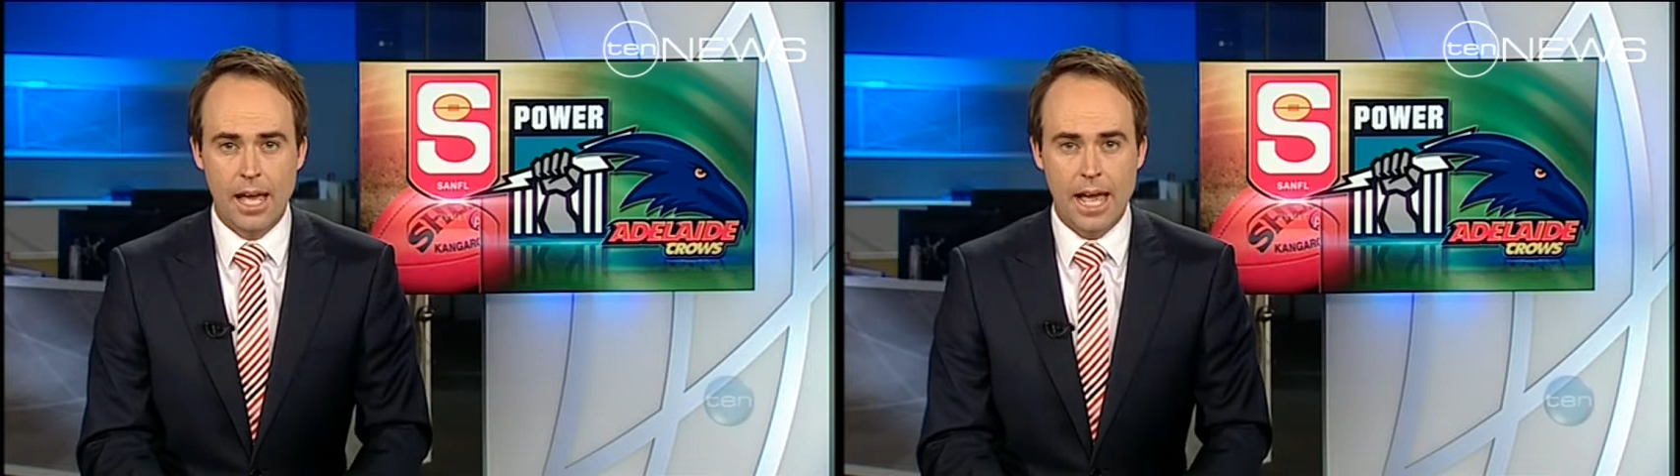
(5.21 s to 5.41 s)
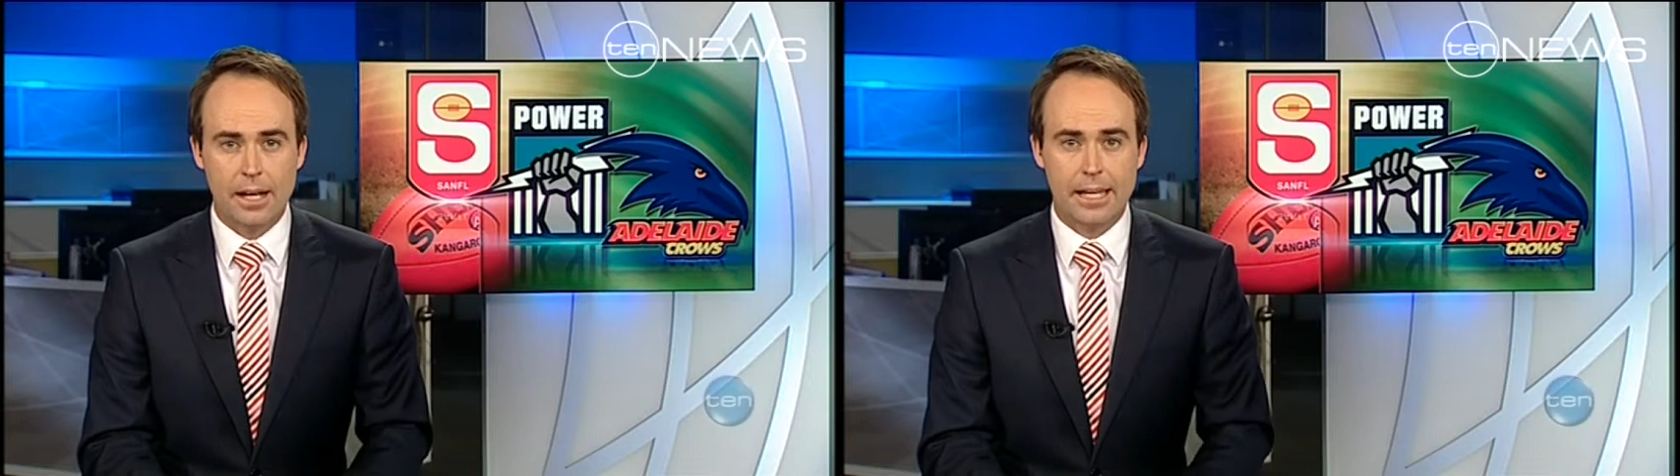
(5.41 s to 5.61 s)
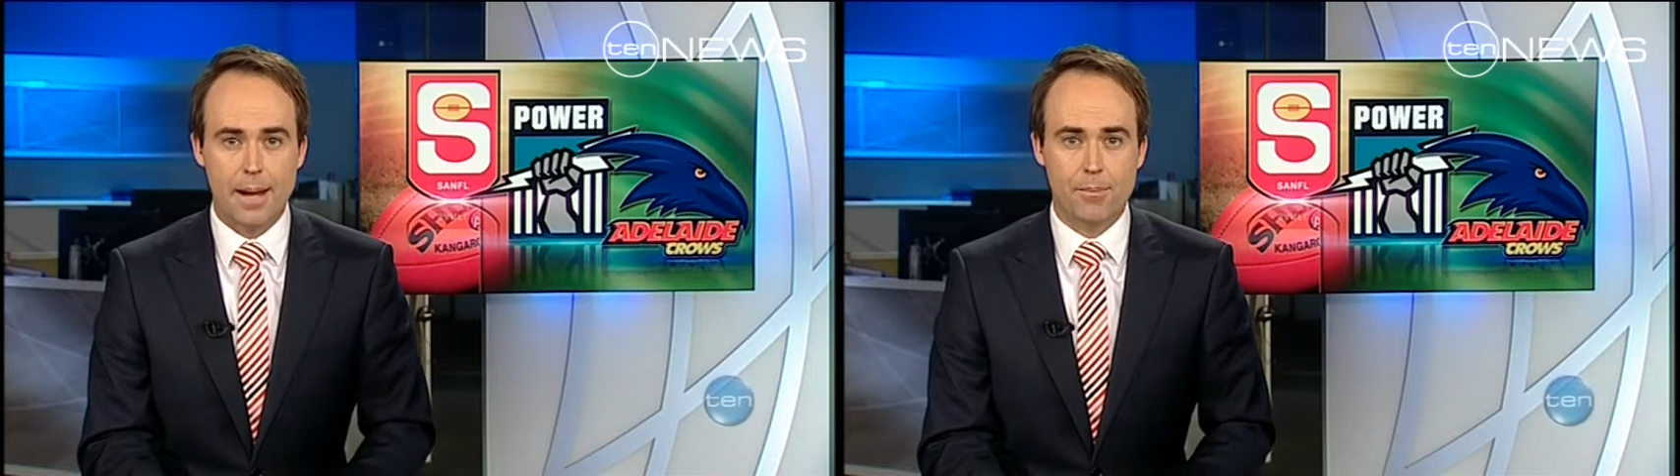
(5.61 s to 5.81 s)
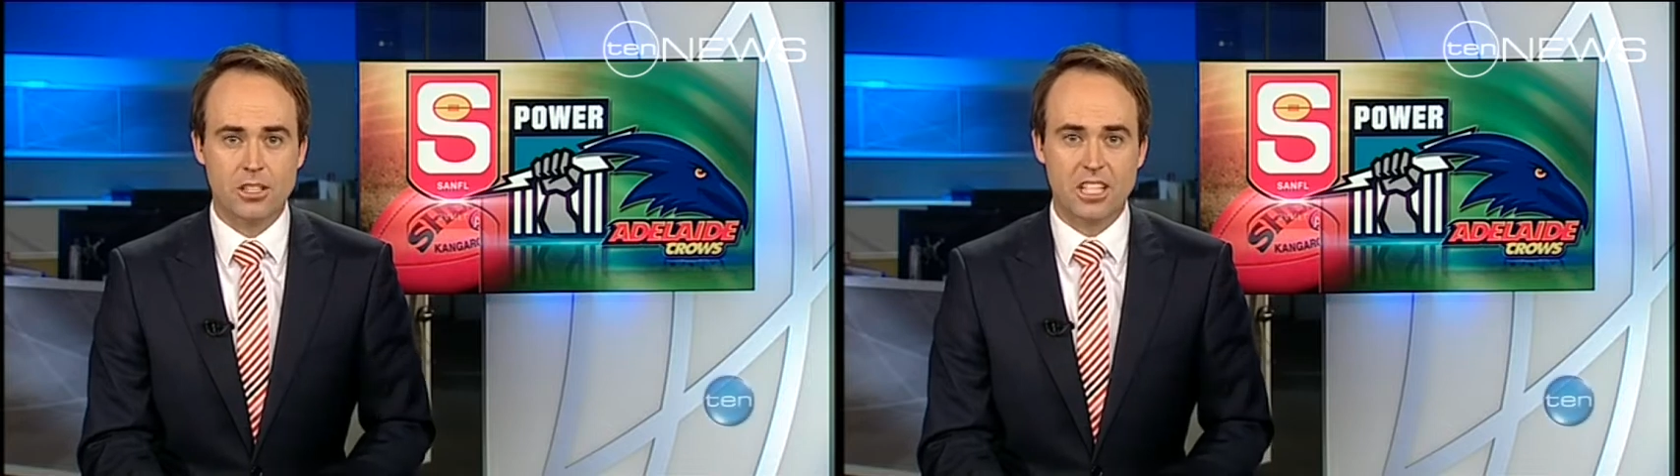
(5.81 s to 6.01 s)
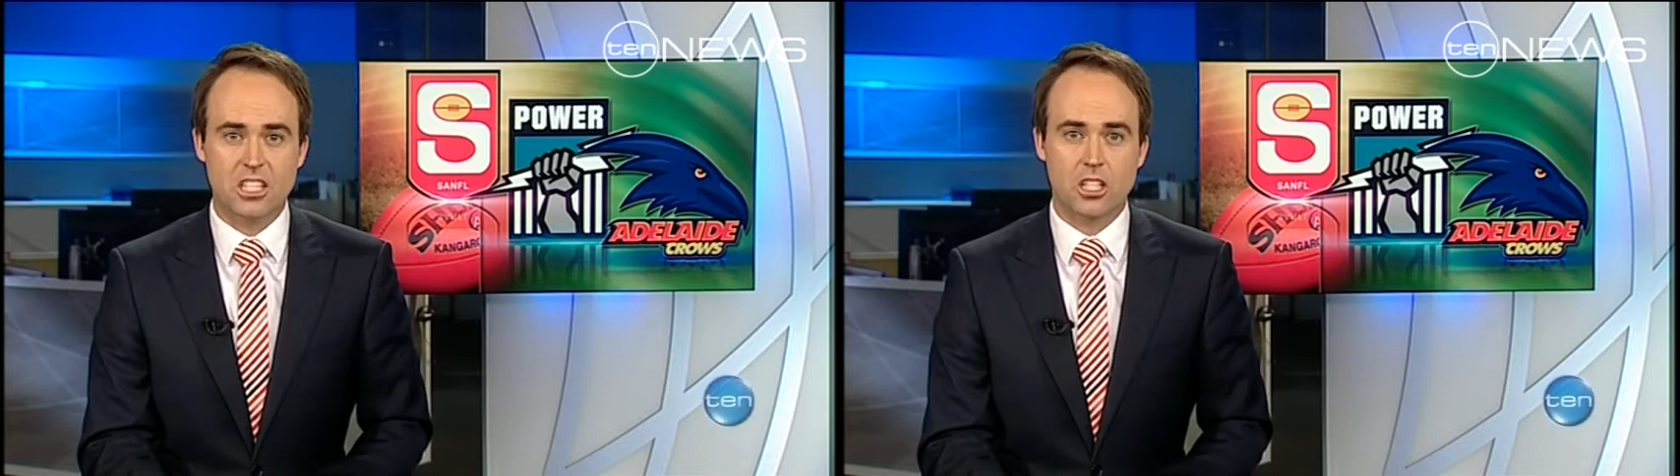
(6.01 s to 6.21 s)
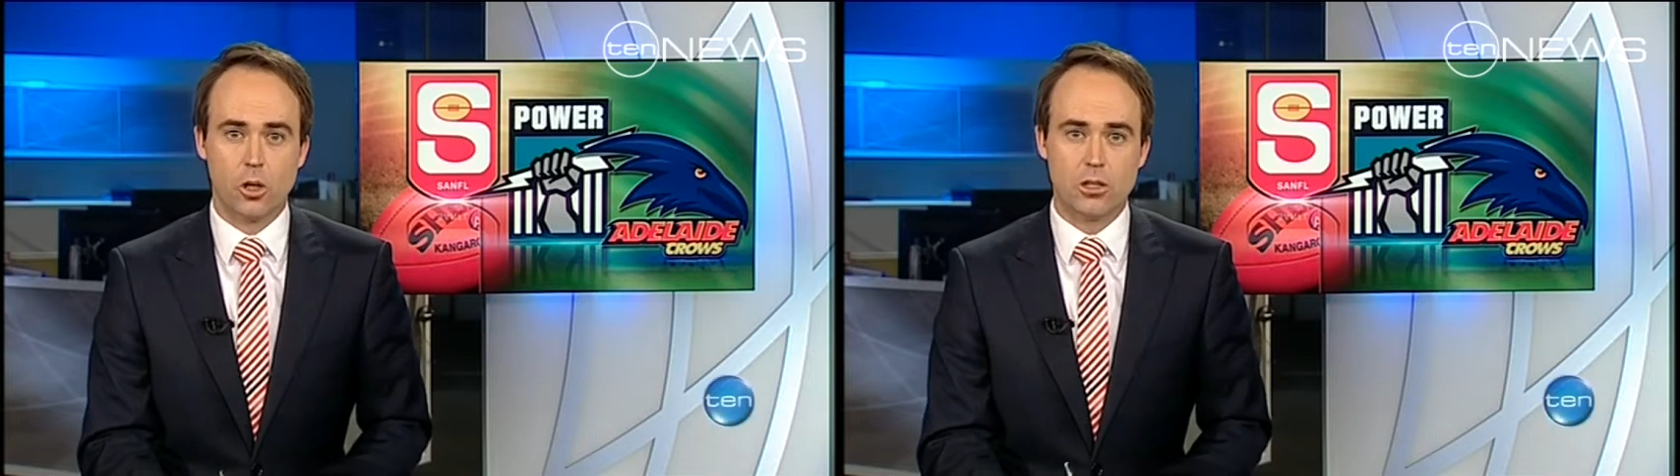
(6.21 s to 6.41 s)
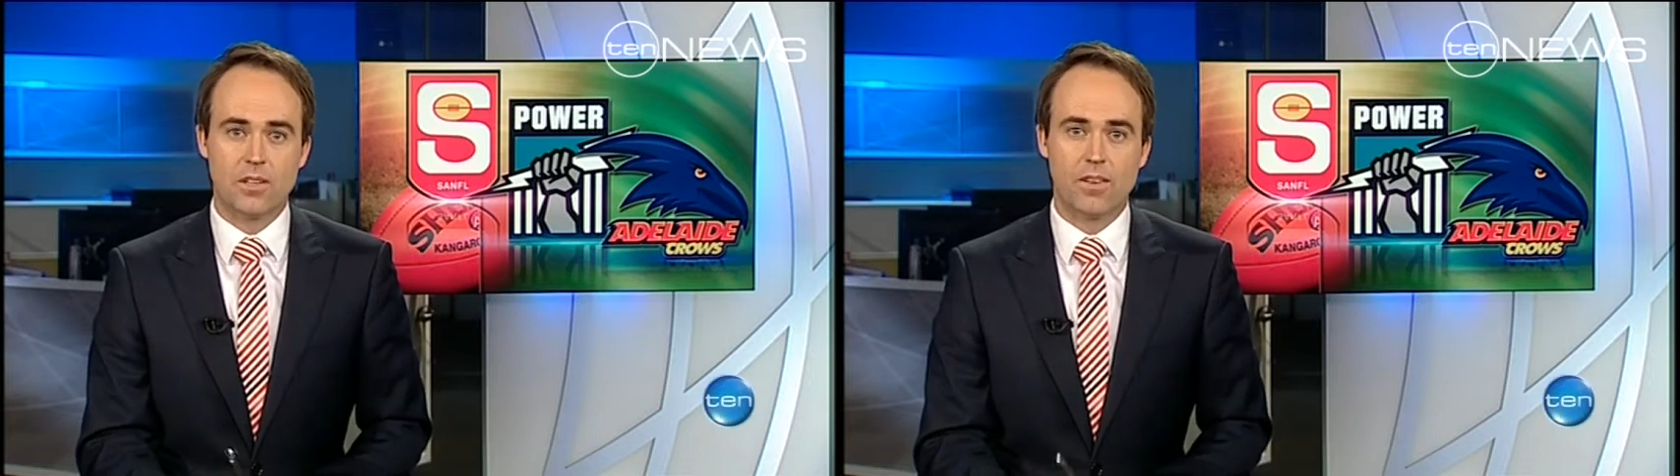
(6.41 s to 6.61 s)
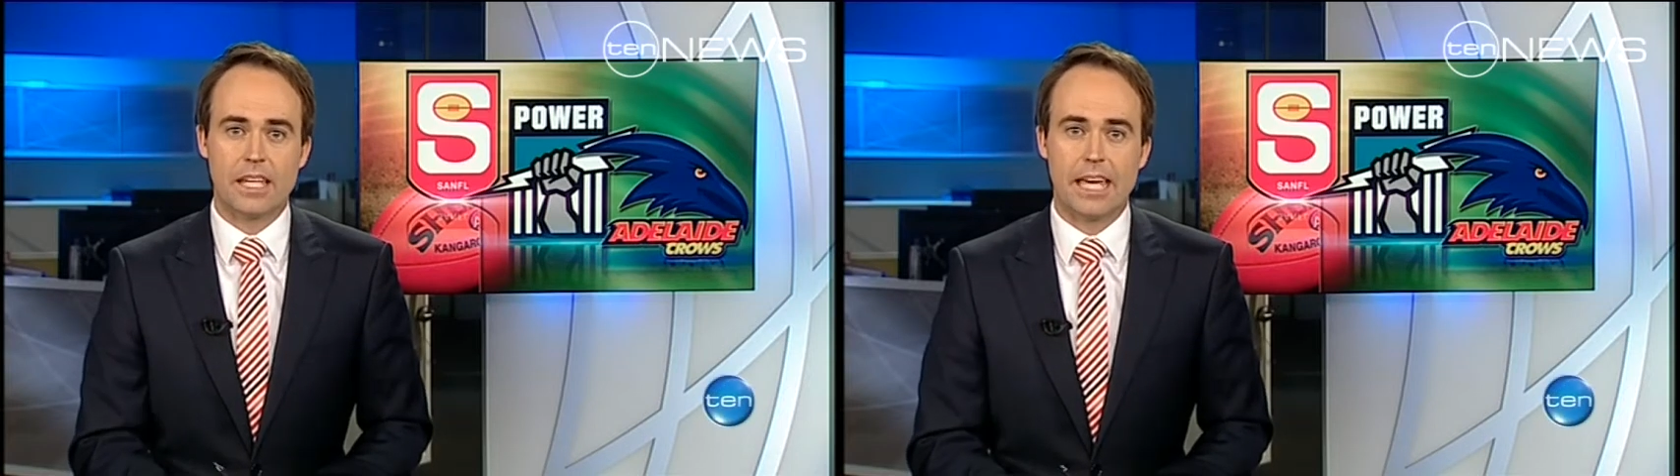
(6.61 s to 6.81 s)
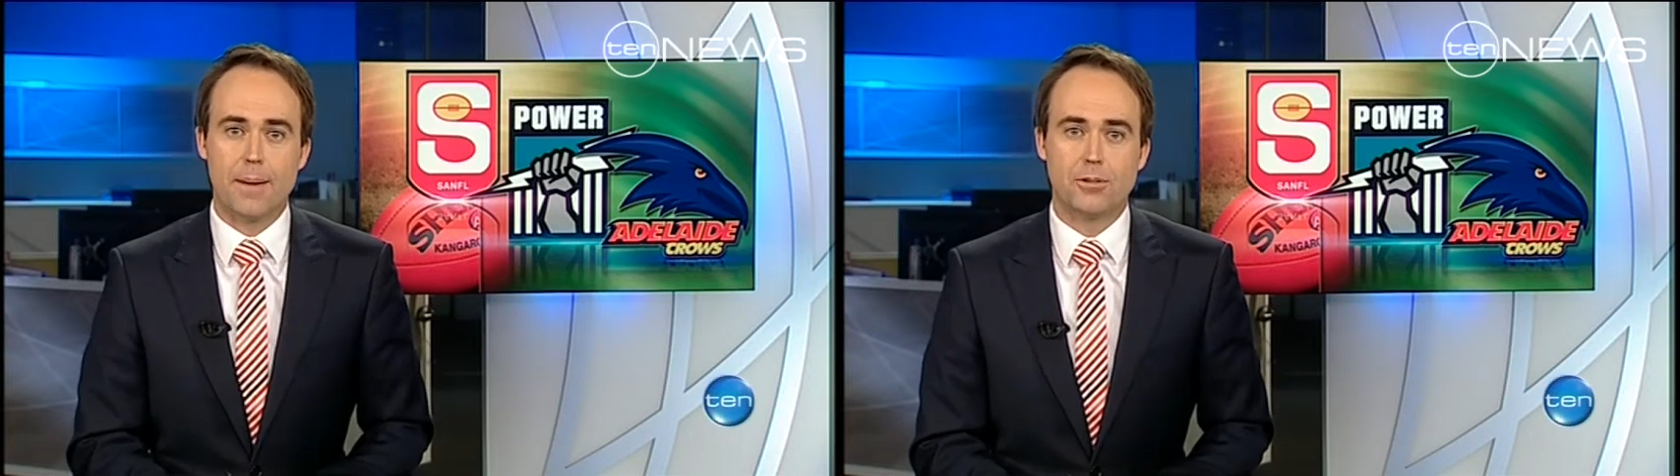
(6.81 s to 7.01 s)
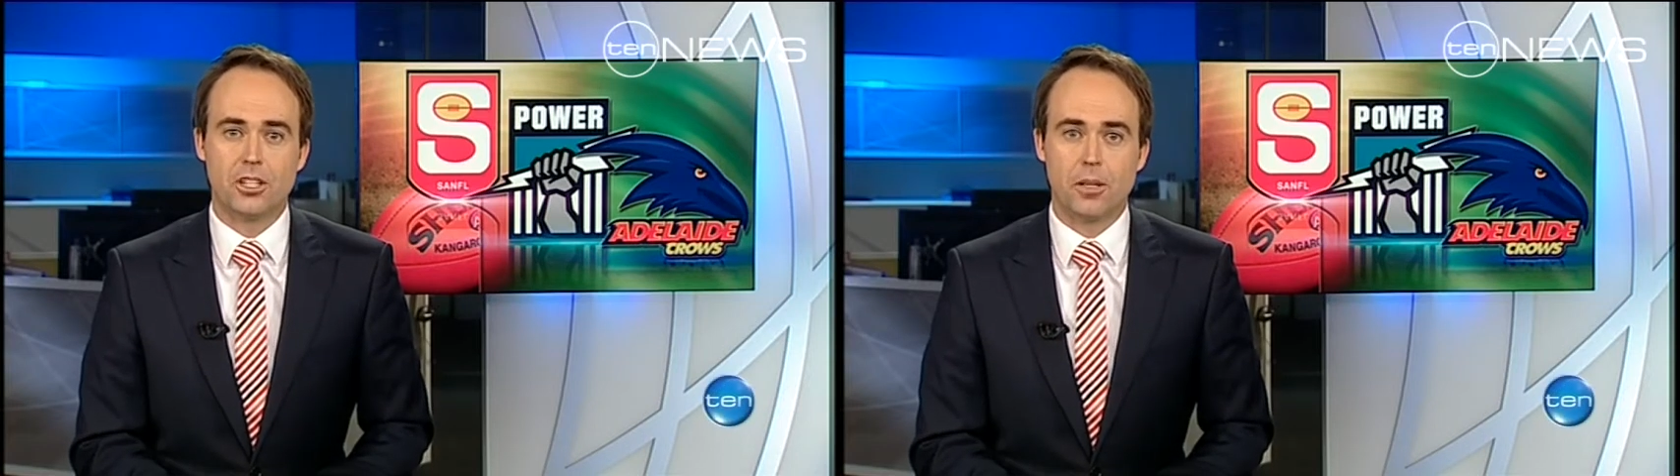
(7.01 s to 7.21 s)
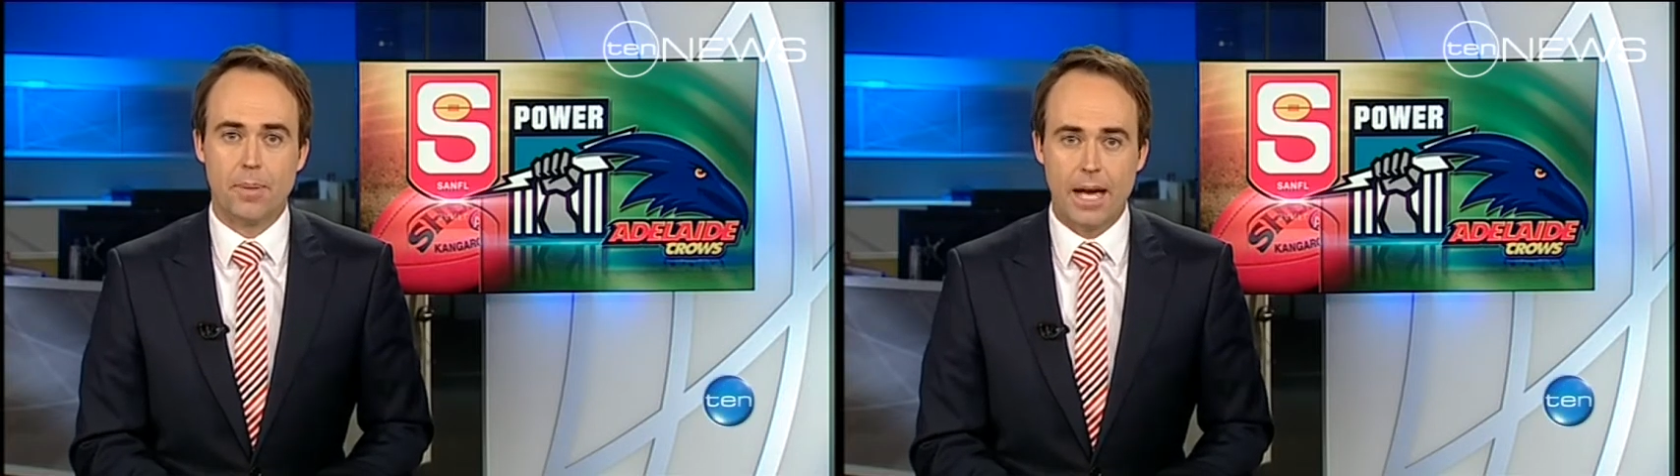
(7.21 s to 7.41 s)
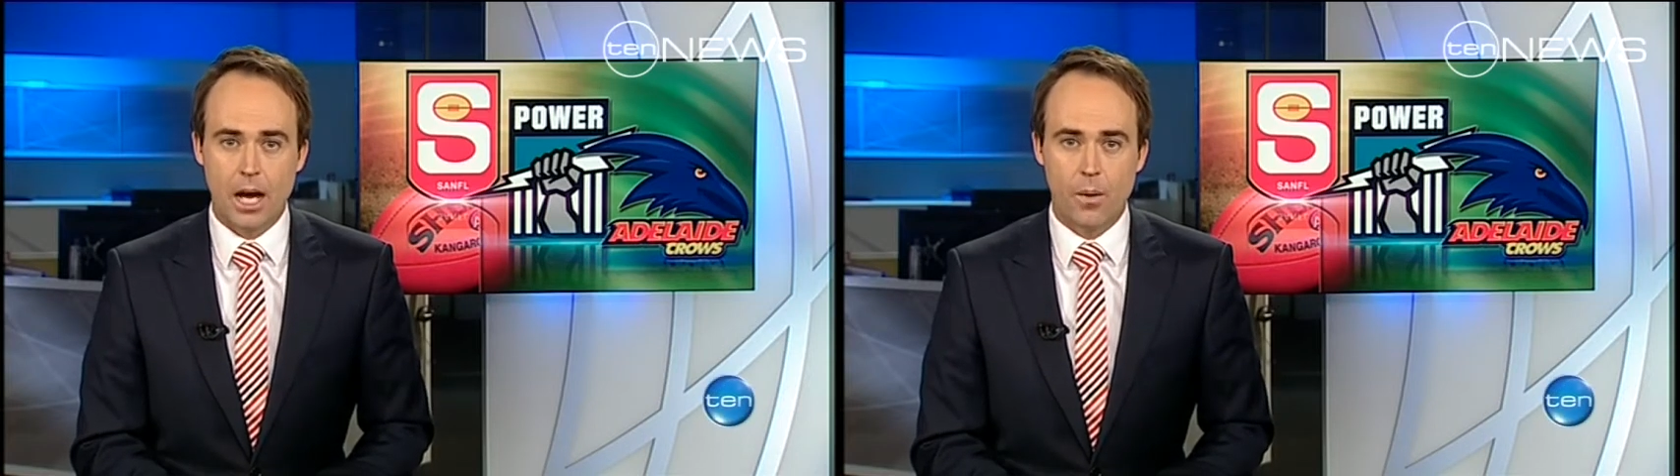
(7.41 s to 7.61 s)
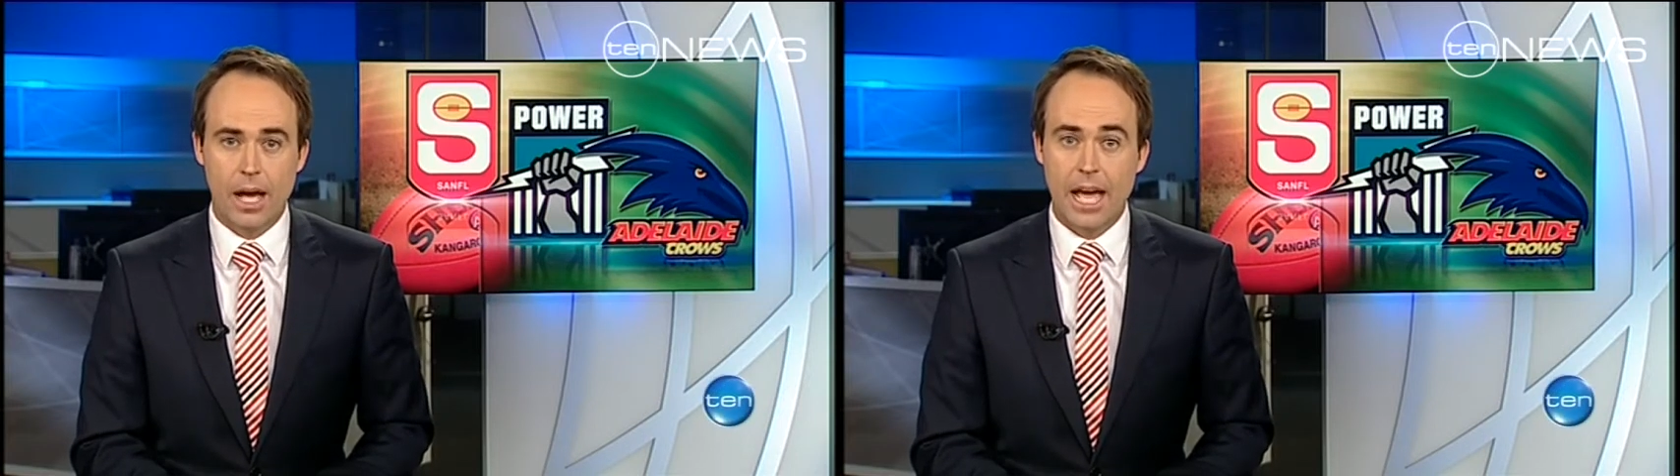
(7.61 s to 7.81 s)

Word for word: Our cameras exclusively captured the Power